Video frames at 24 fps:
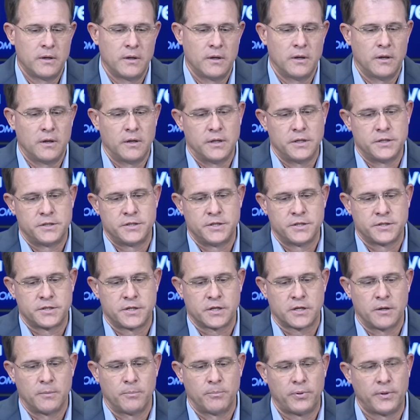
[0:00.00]
it's just a
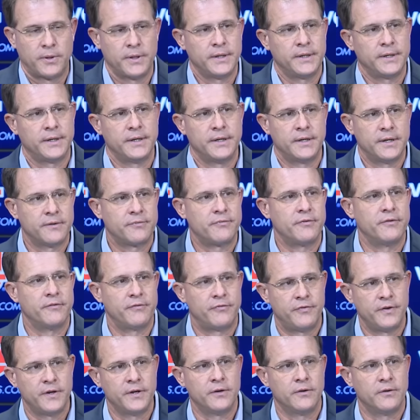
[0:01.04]
completely different
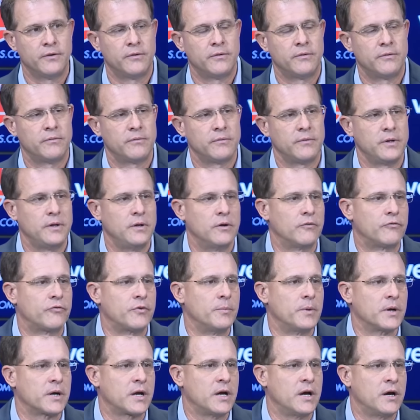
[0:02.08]
feel, you know,
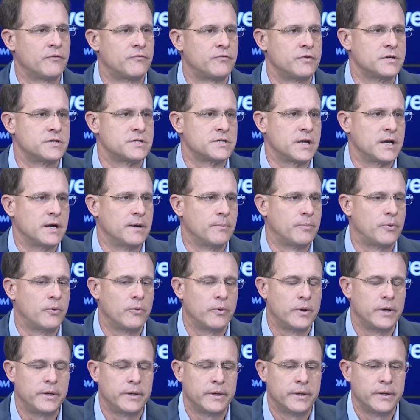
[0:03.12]
from a comfort
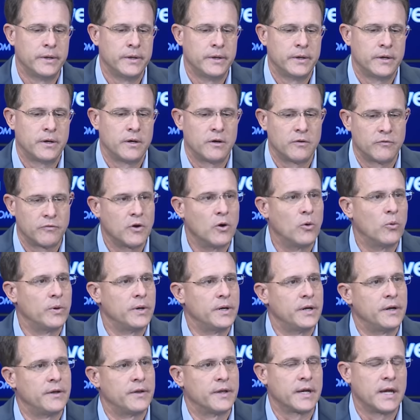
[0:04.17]
standpoint of going
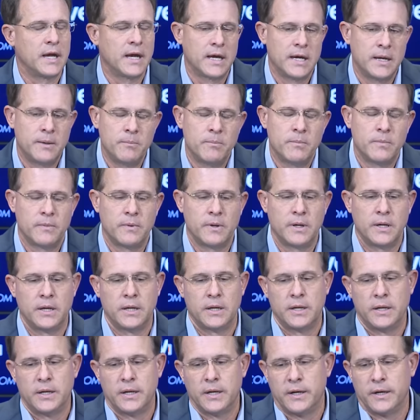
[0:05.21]
into the game.
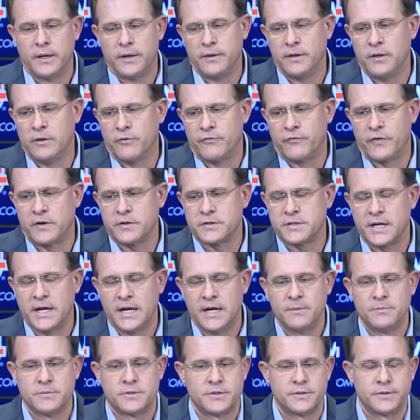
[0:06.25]
And, you know, first
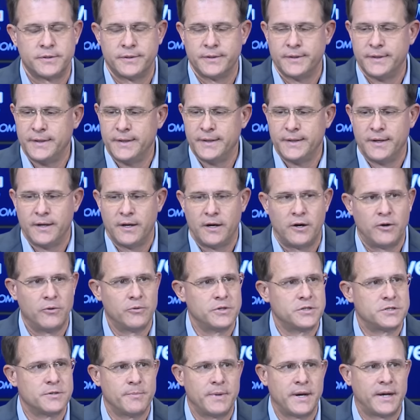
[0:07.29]
games are
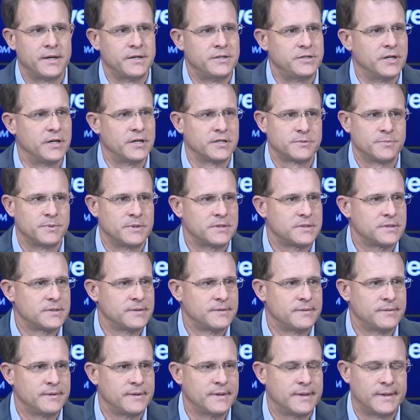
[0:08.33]
always about adjustments.
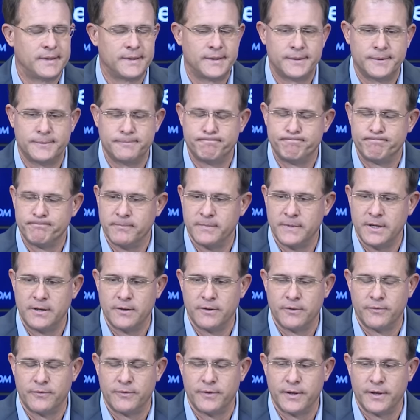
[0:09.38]
You
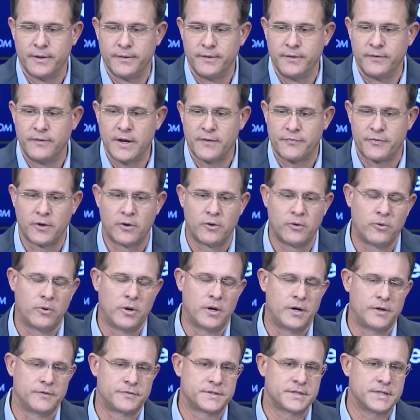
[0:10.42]
know, you got the
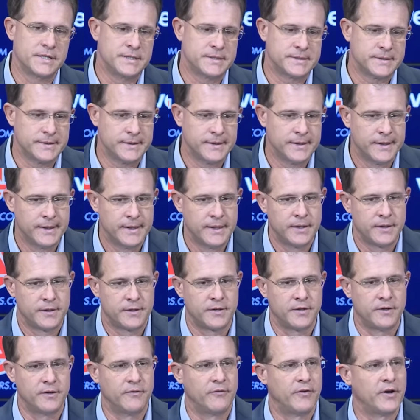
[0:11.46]
whole offseason
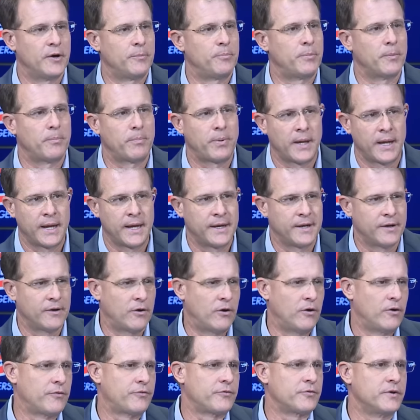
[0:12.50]
to develop a plan in
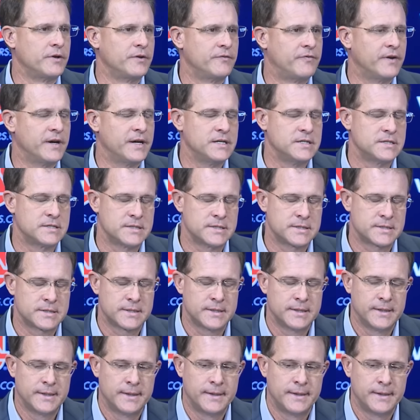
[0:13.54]
all three phases.